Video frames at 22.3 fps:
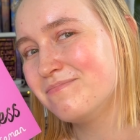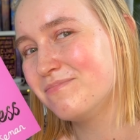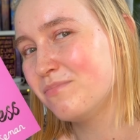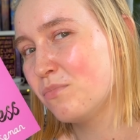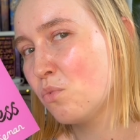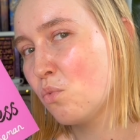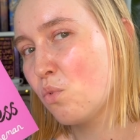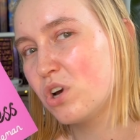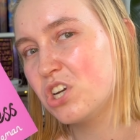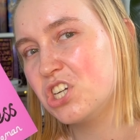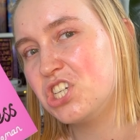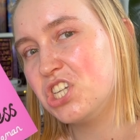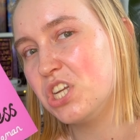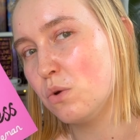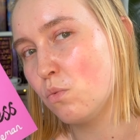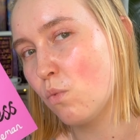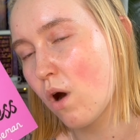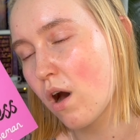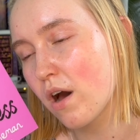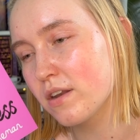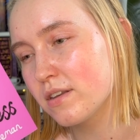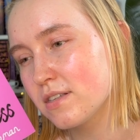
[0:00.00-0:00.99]
what she
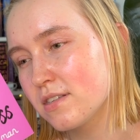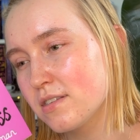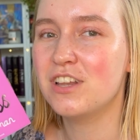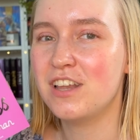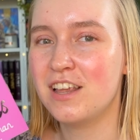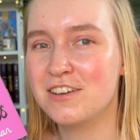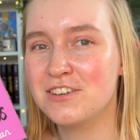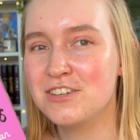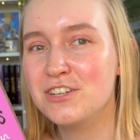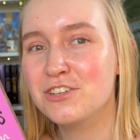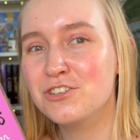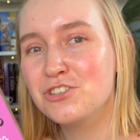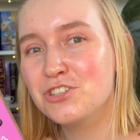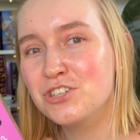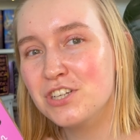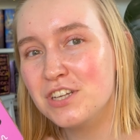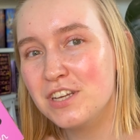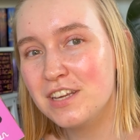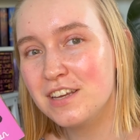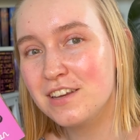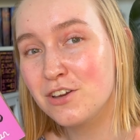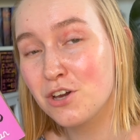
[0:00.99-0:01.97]
wants. Until
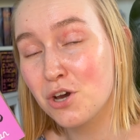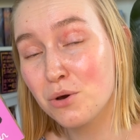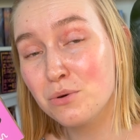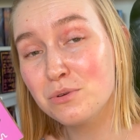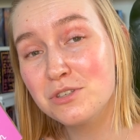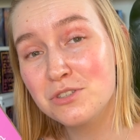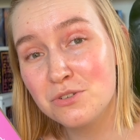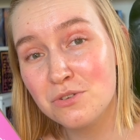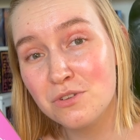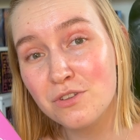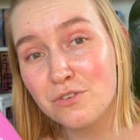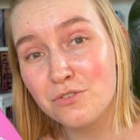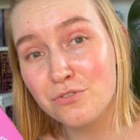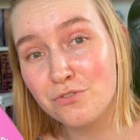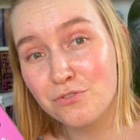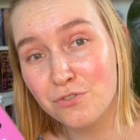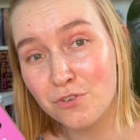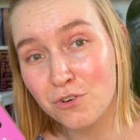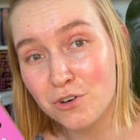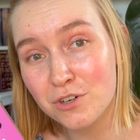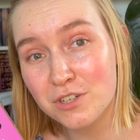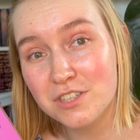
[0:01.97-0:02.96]
she goes to the
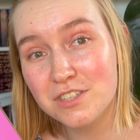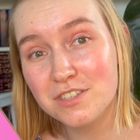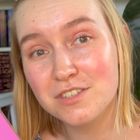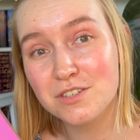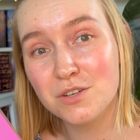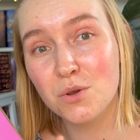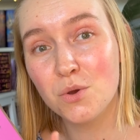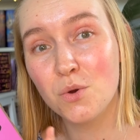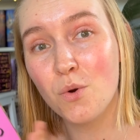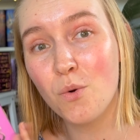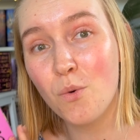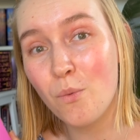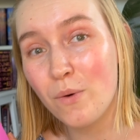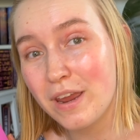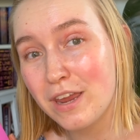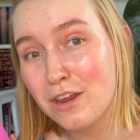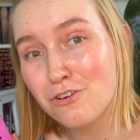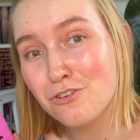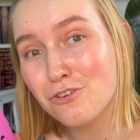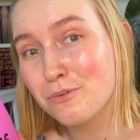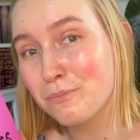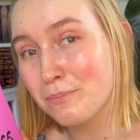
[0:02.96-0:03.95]
first
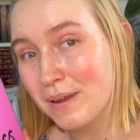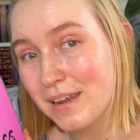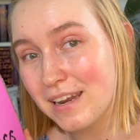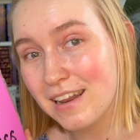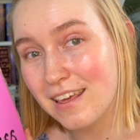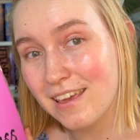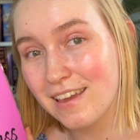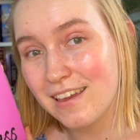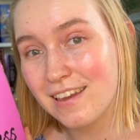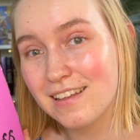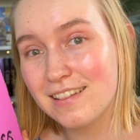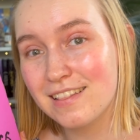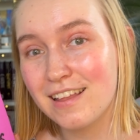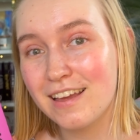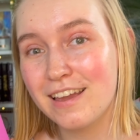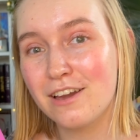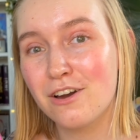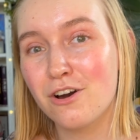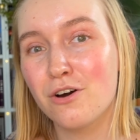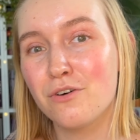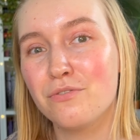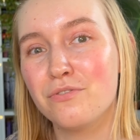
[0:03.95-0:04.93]
queer meeting,
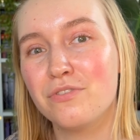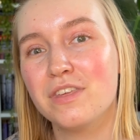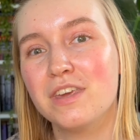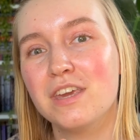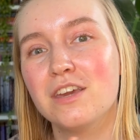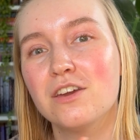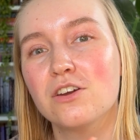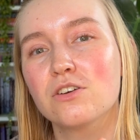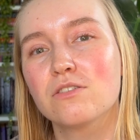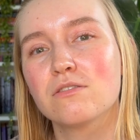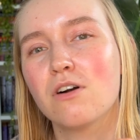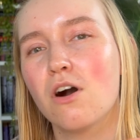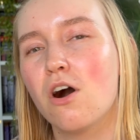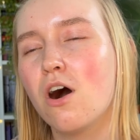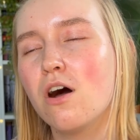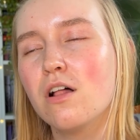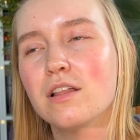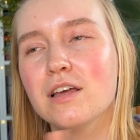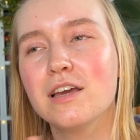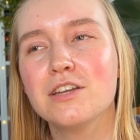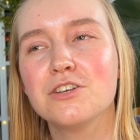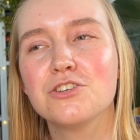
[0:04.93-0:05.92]
like of the
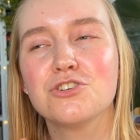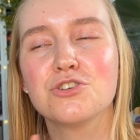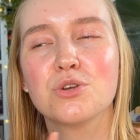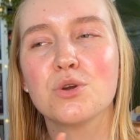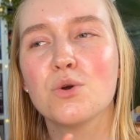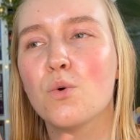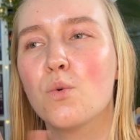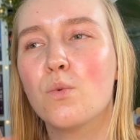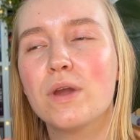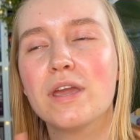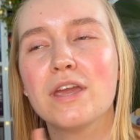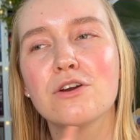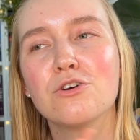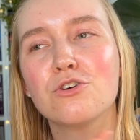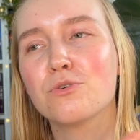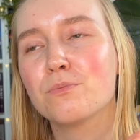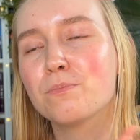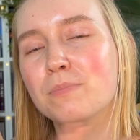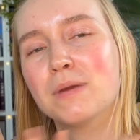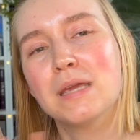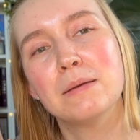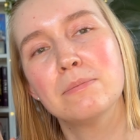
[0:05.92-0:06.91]
college queer
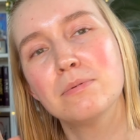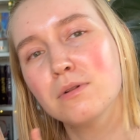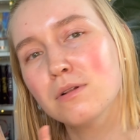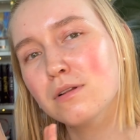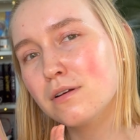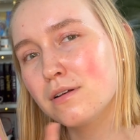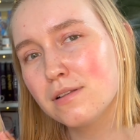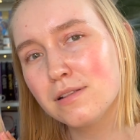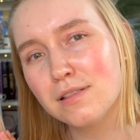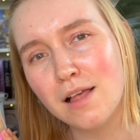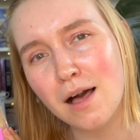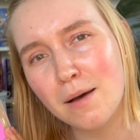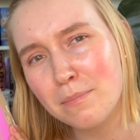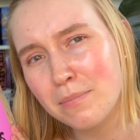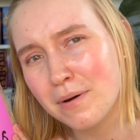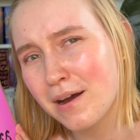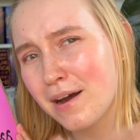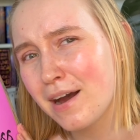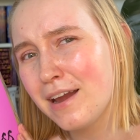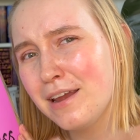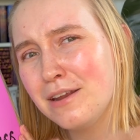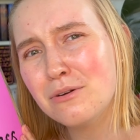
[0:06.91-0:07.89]
people club.
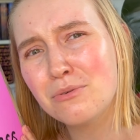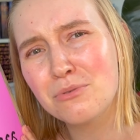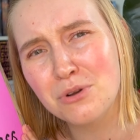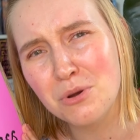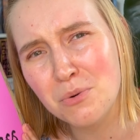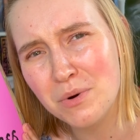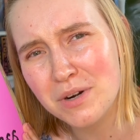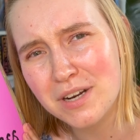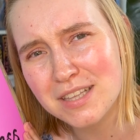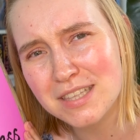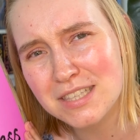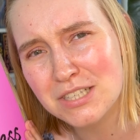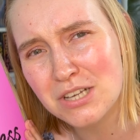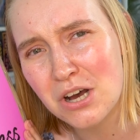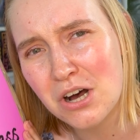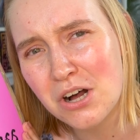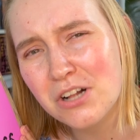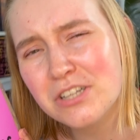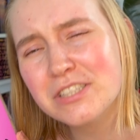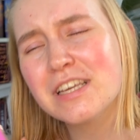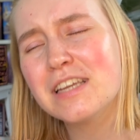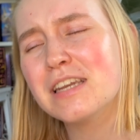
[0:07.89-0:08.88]
I don't know what it's
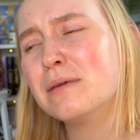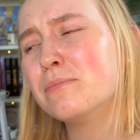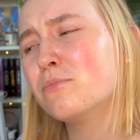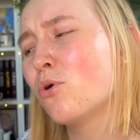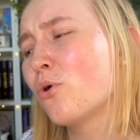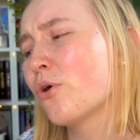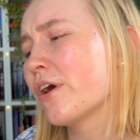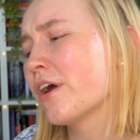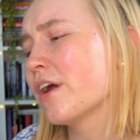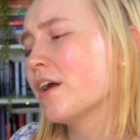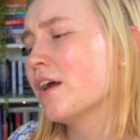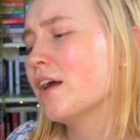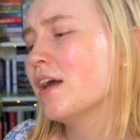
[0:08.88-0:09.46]
called anymore.